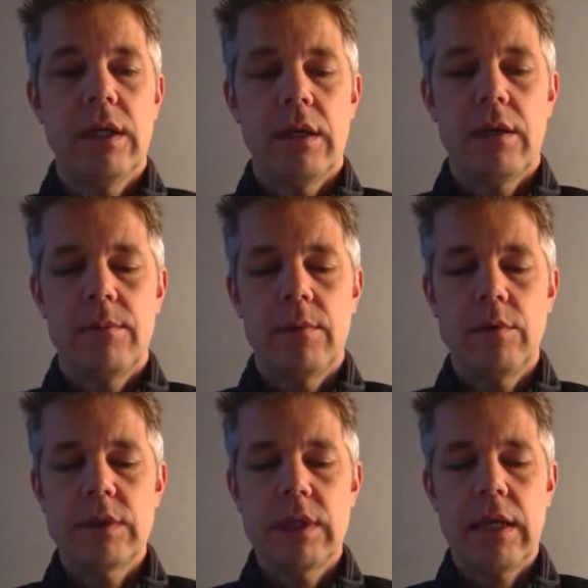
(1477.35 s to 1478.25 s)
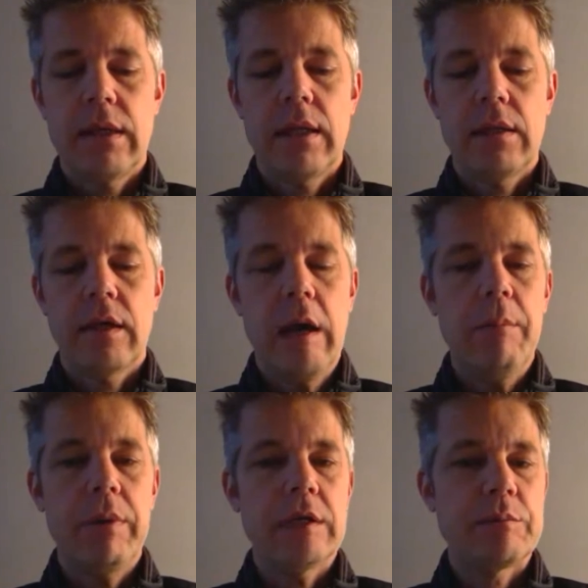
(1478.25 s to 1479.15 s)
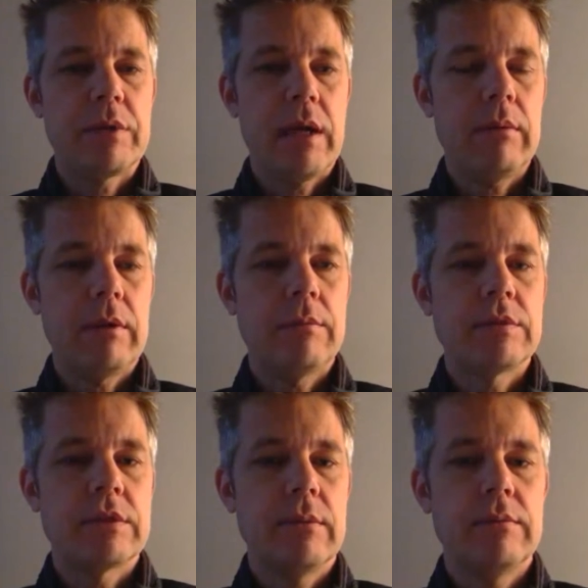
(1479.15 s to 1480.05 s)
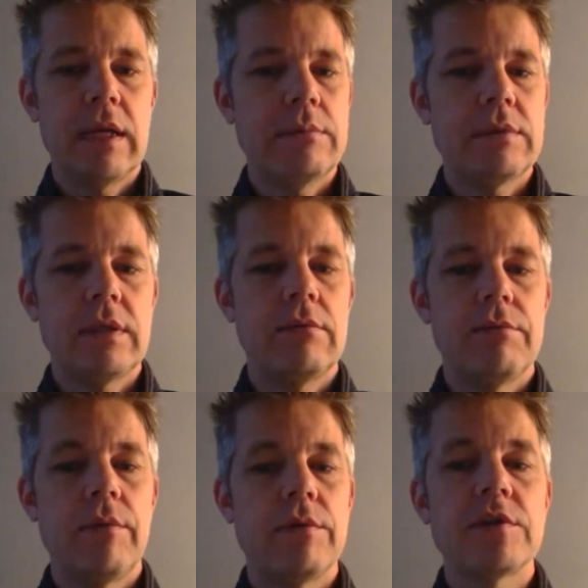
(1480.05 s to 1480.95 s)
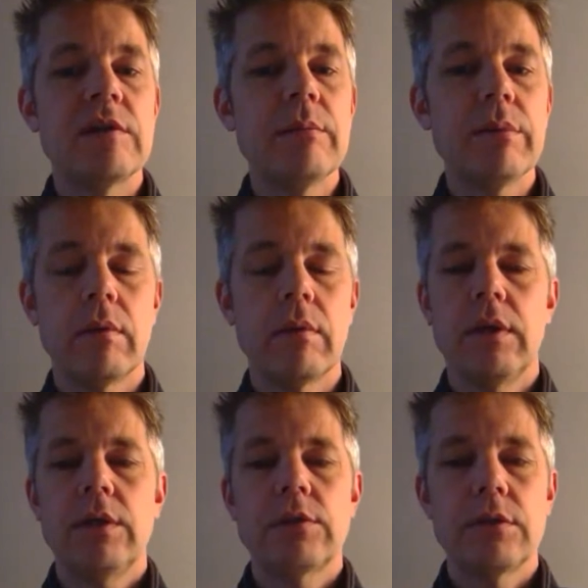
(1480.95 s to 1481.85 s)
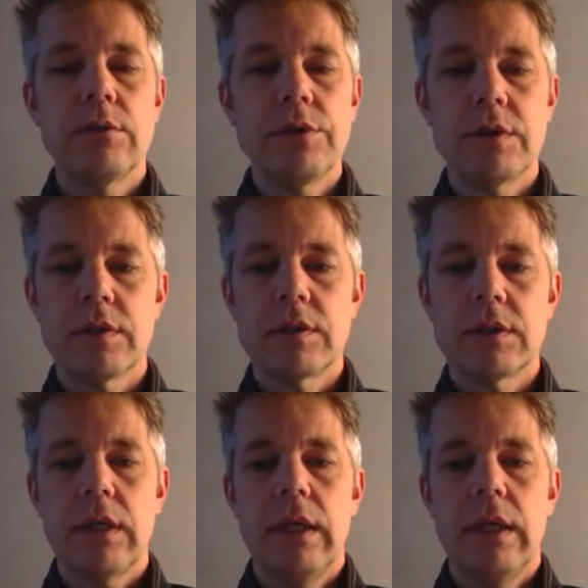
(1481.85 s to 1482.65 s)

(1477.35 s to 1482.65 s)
who said that complex problems sometimes need very simple solutions.